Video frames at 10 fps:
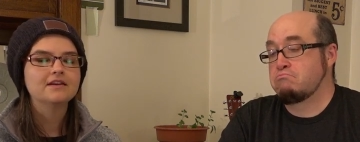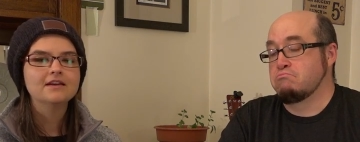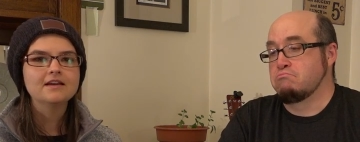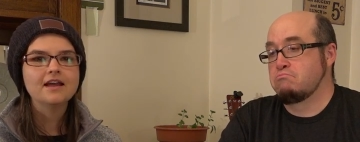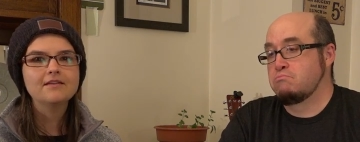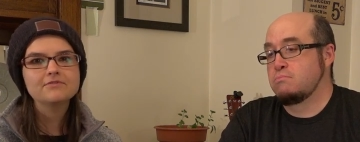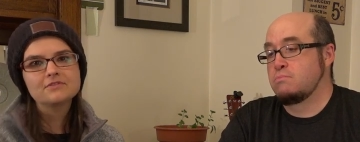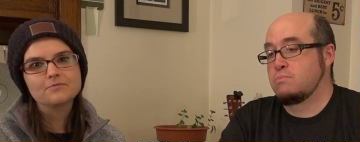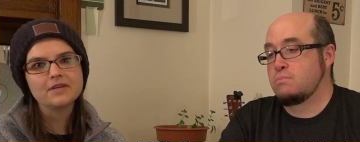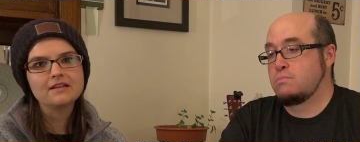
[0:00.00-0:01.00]
Speaker 1: hmm. kind of a
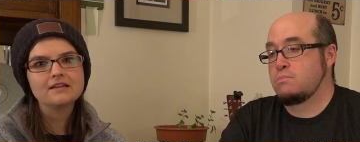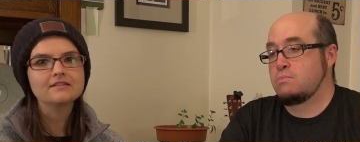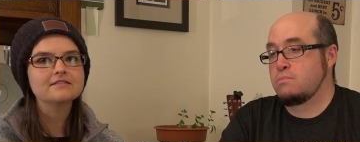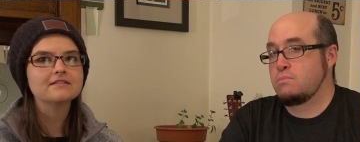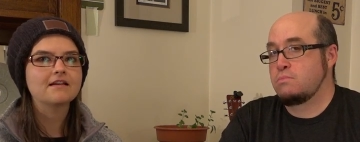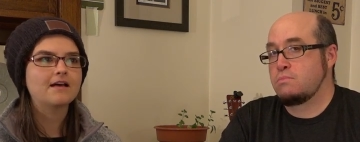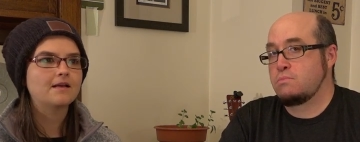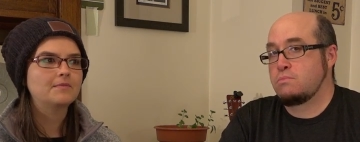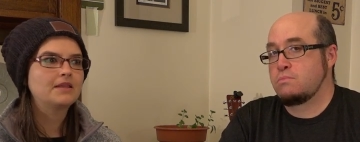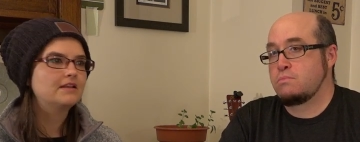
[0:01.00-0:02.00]
sweetness,
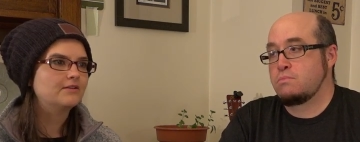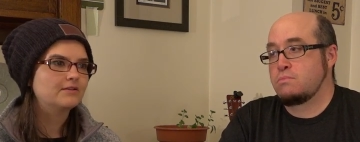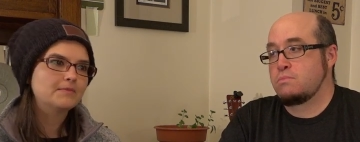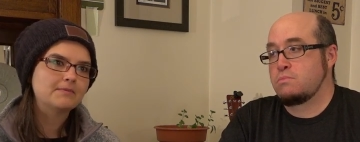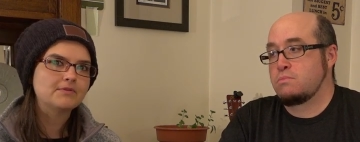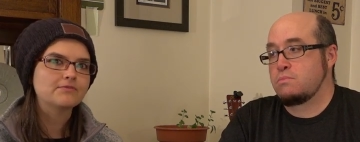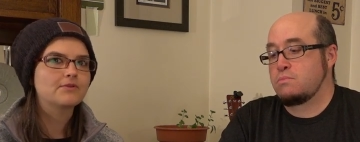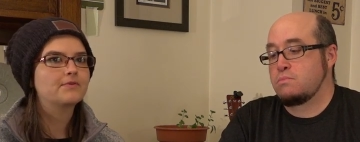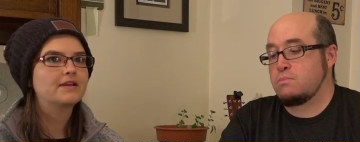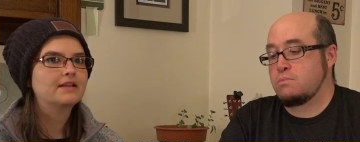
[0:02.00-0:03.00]
um, and then you can maybe
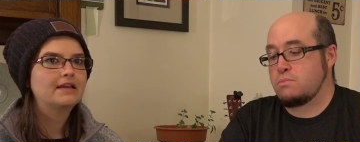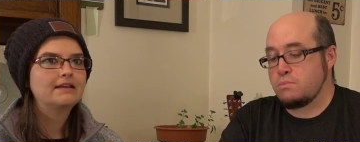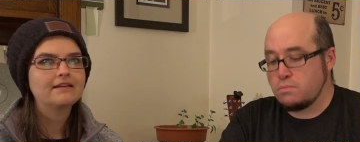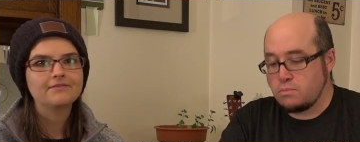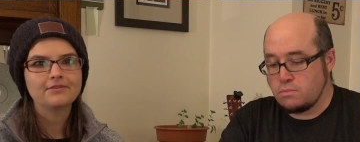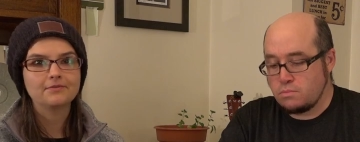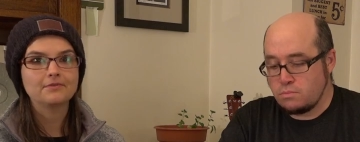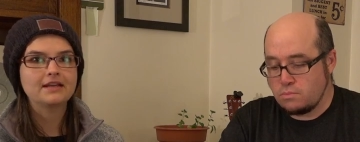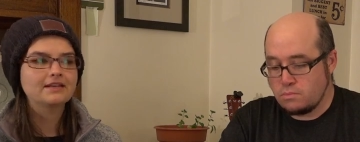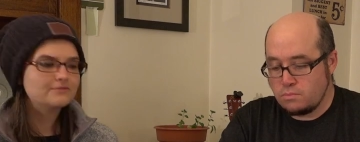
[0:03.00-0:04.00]
throw in like if you
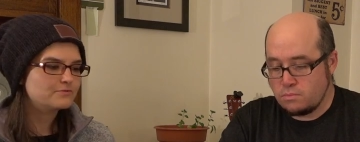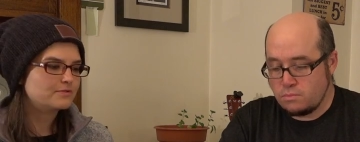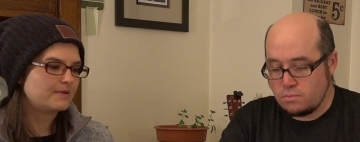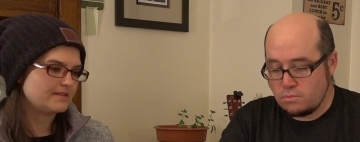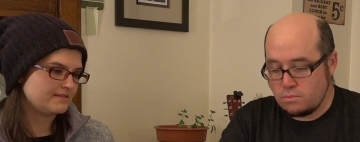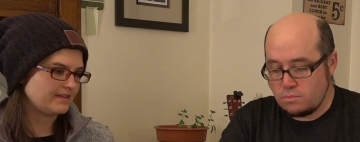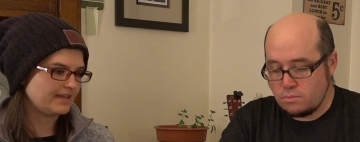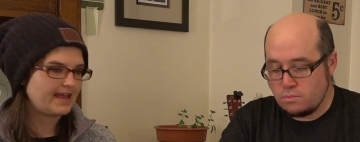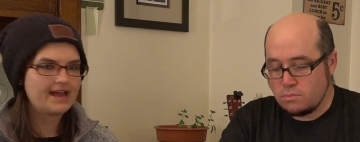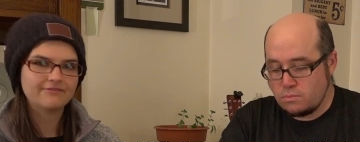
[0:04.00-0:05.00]
don't like it too spicy,
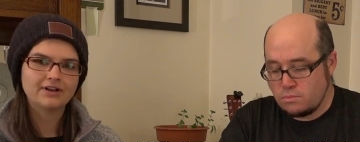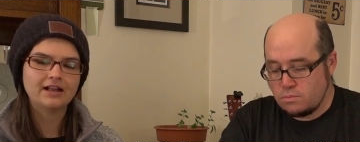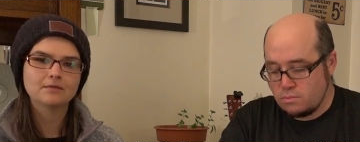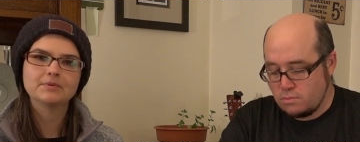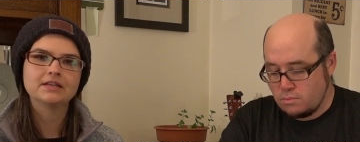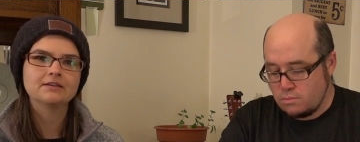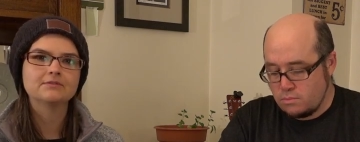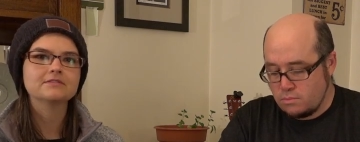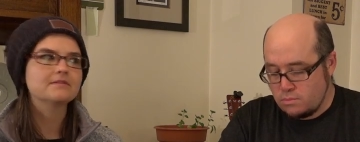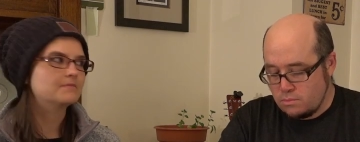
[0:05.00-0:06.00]
like half a
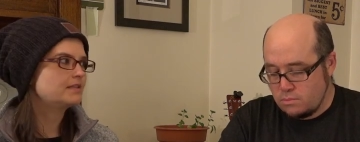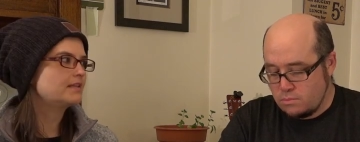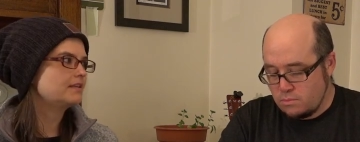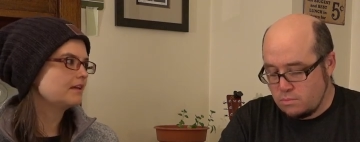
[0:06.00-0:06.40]
jalapeno or something like